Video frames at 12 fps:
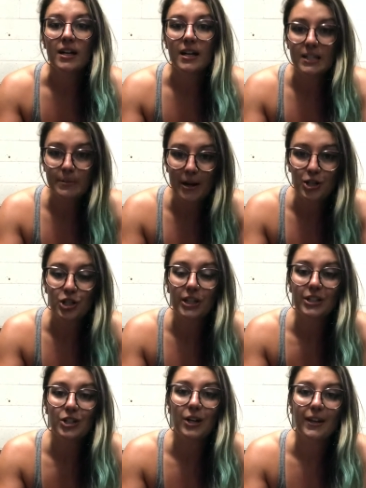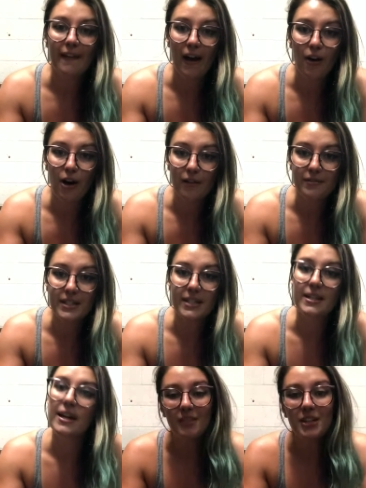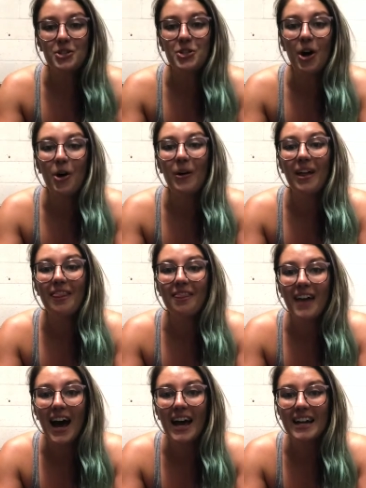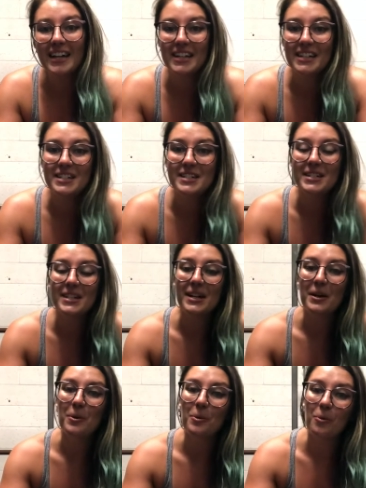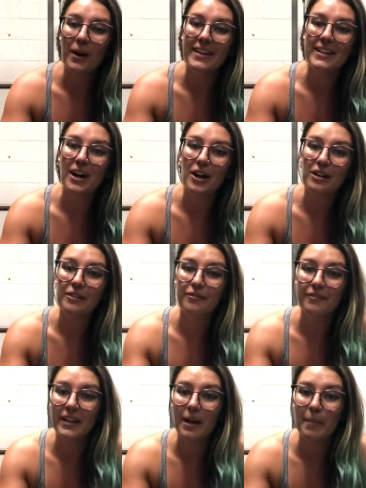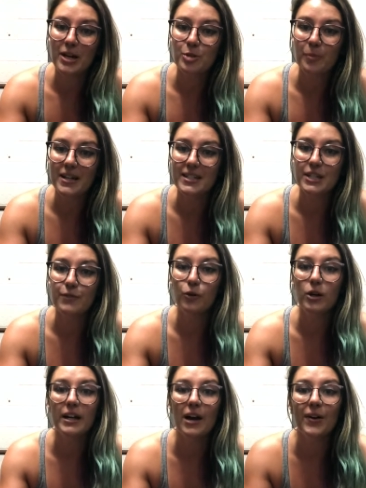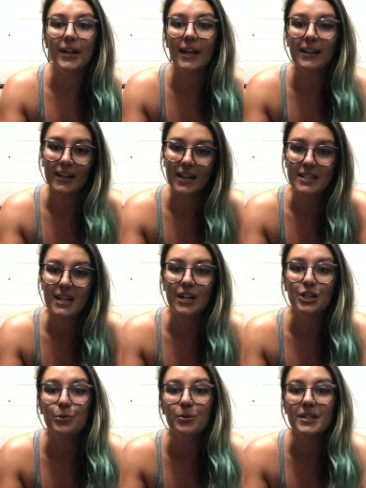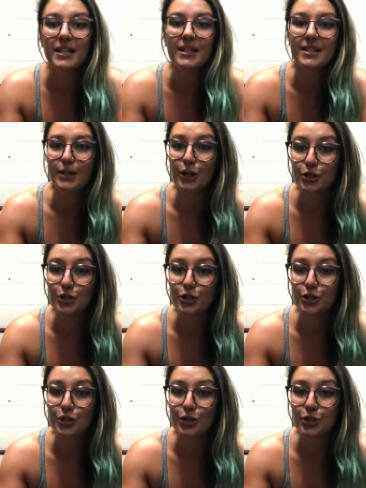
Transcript: especially during that off season. So that is what our feet up bench press is for. Now again, like I said, you will see this done